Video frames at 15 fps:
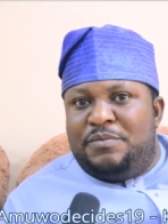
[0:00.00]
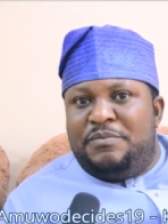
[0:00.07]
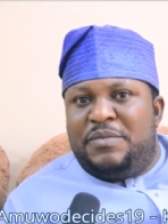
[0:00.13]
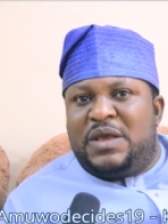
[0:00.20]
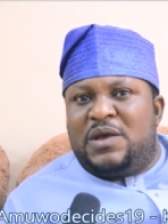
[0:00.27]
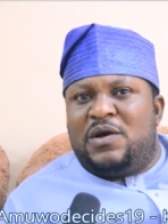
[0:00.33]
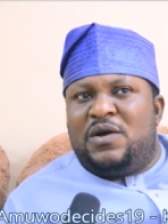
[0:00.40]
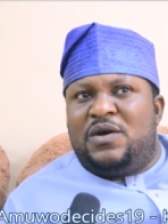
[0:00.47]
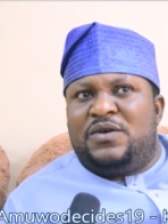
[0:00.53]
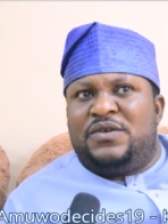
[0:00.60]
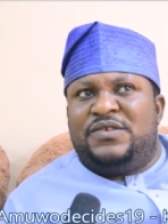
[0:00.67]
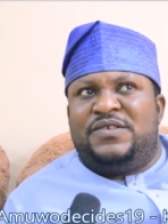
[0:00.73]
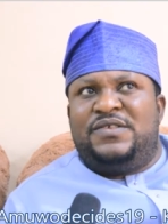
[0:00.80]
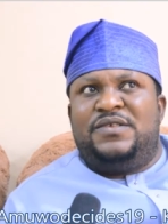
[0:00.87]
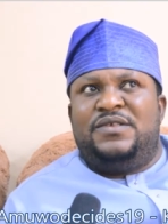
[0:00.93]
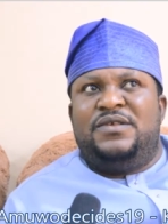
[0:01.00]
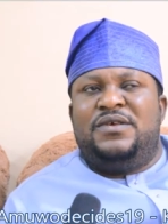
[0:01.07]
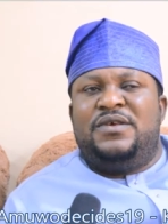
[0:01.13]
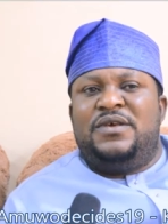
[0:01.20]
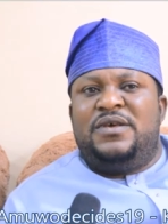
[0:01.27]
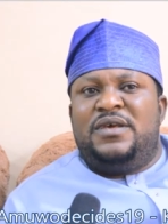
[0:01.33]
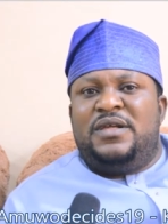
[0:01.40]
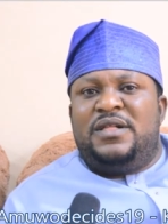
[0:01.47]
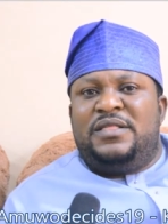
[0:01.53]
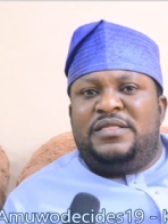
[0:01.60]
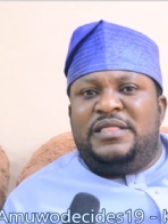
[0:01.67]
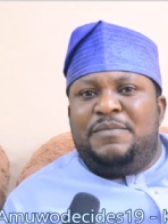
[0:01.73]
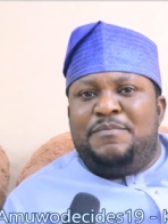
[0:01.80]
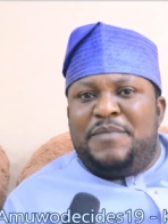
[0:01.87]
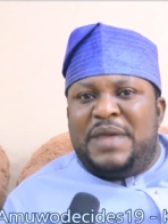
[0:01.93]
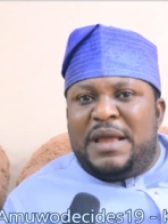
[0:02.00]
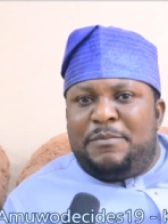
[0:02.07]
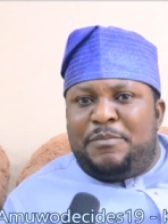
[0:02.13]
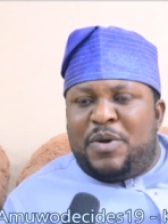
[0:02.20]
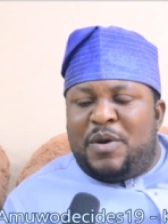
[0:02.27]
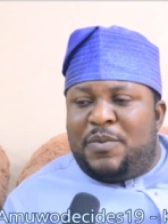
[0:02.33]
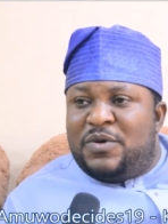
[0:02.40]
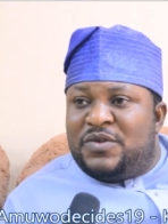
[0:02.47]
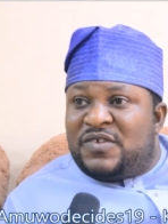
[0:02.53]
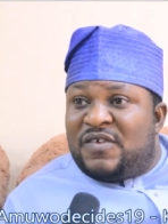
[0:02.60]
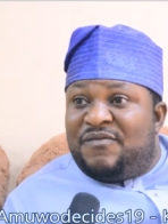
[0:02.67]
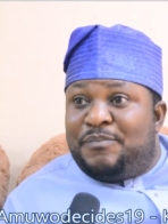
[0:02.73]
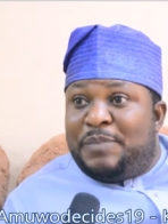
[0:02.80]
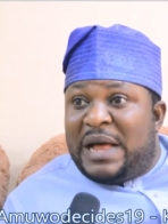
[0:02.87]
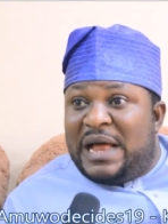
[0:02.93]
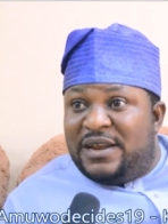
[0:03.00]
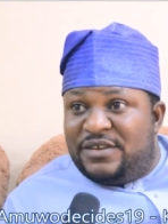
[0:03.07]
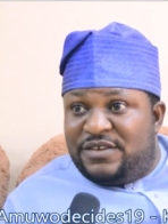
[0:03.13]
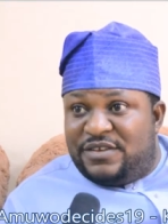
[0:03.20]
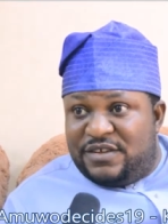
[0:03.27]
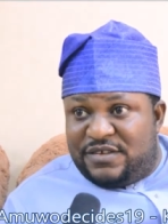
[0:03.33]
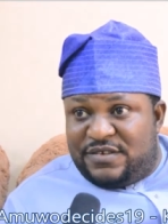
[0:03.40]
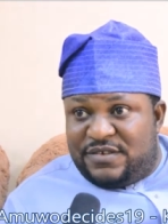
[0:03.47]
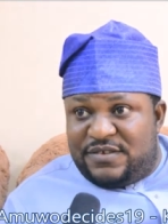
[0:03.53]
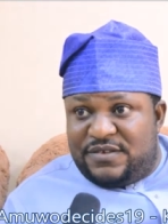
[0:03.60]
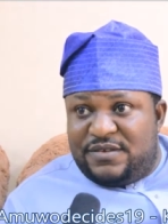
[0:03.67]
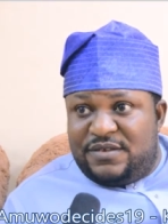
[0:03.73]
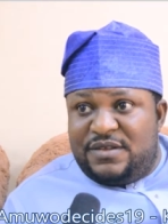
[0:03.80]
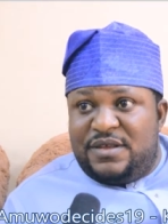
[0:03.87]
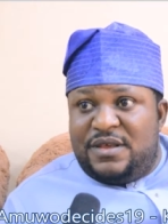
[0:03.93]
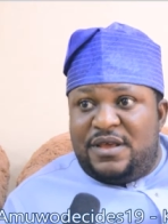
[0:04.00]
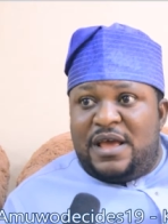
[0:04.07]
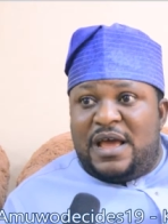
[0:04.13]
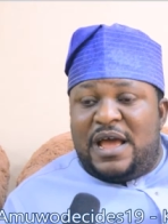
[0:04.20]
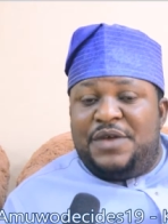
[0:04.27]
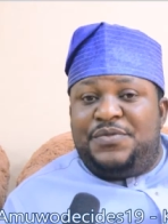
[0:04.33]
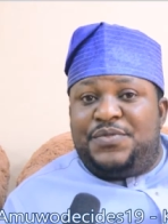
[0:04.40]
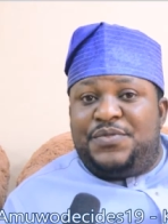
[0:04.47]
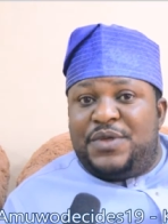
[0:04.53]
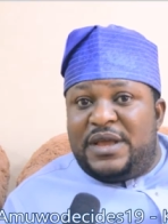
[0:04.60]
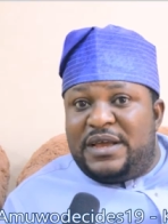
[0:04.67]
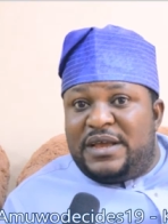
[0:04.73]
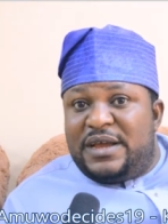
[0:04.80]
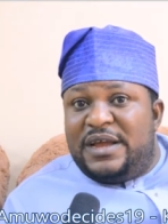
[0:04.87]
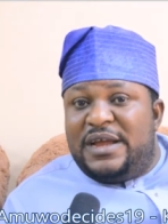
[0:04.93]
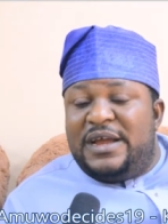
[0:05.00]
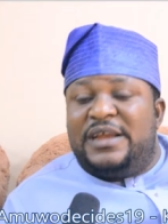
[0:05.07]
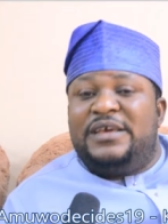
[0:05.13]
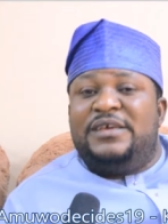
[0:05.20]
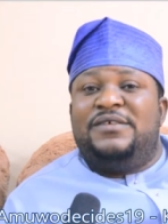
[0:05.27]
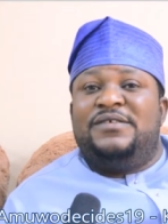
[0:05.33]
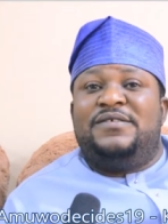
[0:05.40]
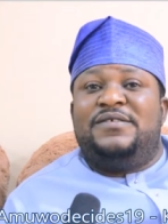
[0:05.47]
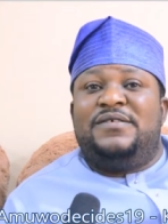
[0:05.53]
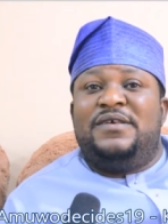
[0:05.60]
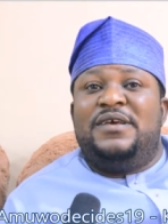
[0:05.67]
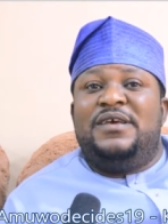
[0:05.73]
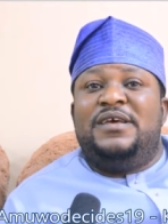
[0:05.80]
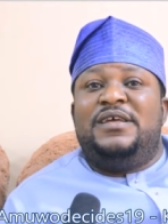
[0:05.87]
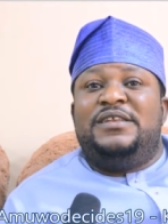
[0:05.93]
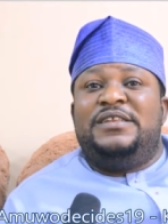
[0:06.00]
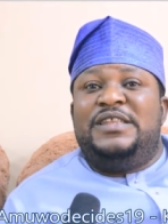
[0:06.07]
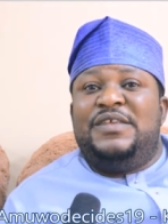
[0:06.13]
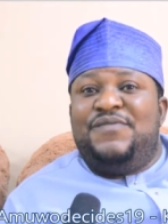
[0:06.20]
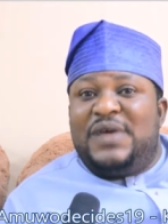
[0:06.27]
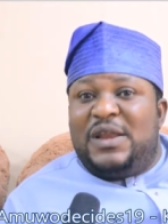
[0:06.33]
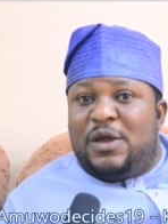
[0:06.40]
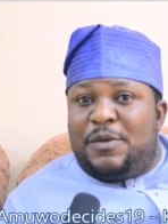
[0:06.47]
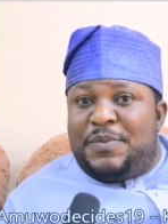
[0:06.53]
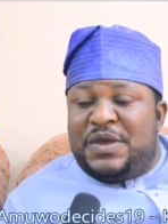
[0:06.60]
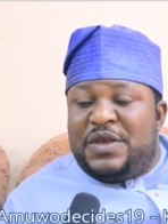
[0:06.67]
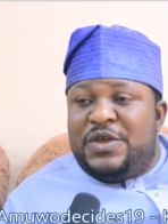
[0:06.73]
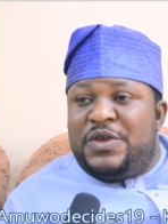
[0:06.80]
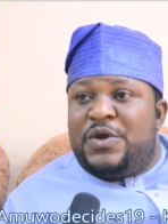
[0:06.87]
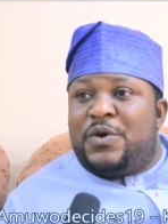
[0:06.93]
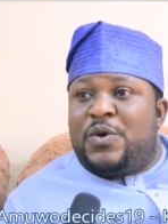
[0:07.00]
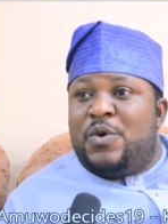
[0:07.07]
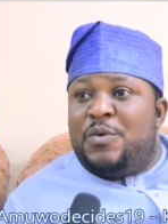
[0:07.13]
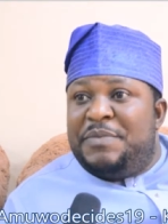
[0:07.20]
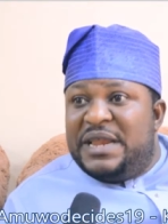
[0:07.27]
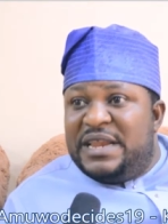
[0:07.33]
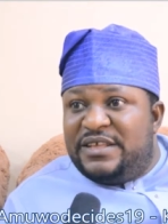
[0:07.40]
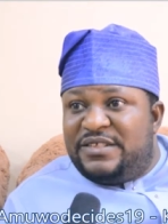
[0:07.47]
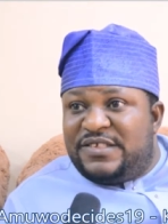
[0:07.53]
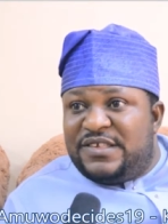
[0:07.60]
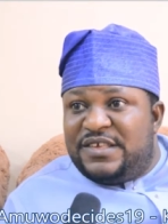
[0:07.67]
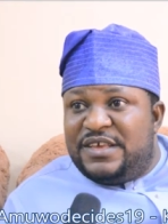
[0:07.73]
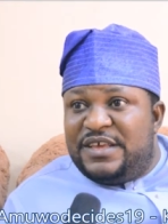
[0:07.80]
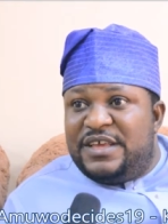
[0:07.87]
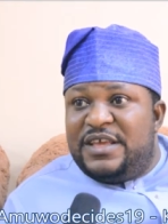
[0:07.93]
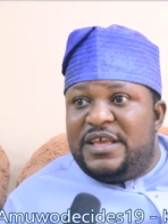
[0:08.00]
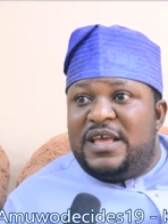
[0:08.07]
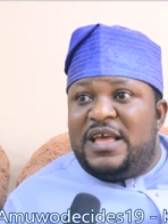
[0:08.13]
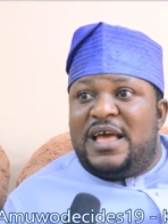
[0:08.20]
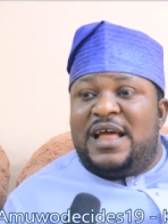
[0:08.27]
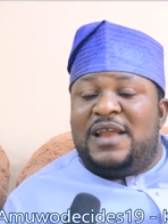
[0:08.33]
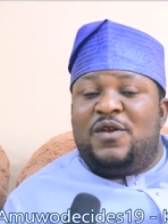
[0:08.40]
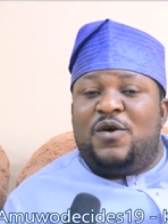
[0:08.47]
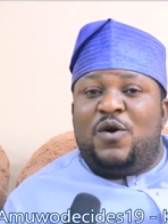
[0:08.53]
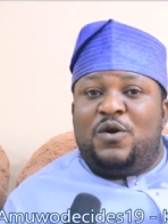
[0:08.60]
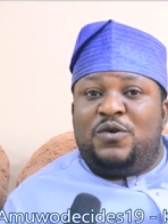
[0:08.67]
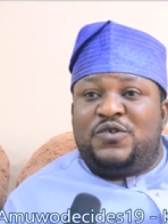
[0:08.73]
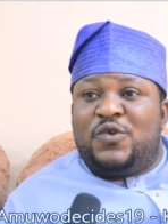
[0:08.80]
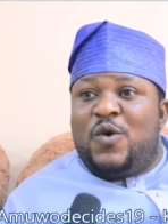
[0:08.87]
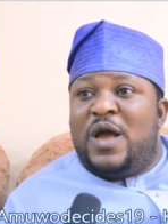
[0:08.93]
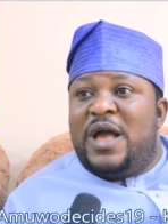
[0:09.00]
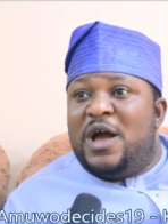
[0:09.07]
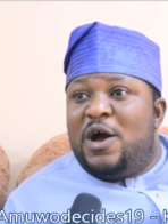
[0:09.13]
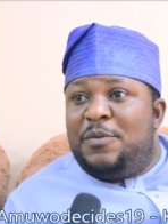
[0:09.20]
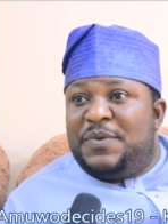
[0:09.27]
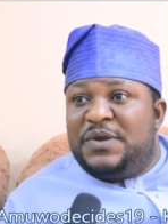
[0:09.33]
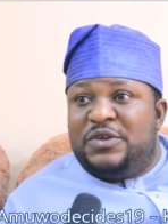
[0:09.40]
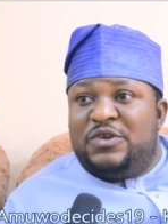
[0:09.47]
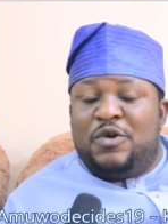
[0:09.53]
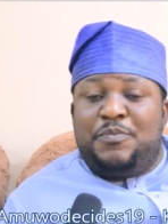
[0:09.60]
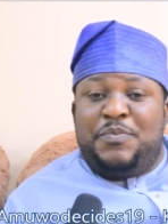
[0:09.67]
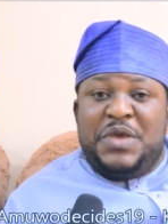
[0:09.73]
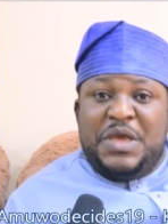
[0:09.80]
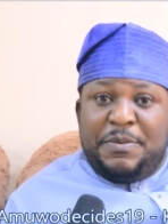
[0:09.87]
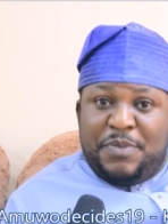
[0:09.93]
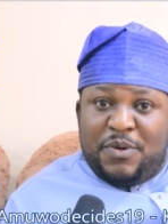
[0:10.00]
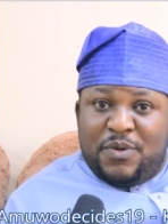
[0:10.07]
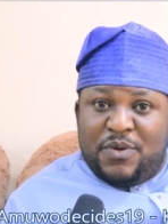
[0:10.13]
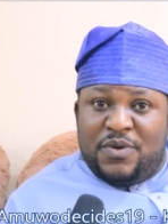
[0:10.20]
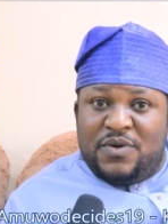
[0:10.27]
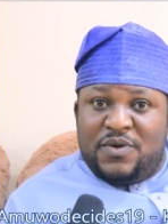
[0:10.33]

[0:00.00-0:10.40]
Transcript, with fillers: because the main purpose of politics, I think it is developing your community and also helping your people.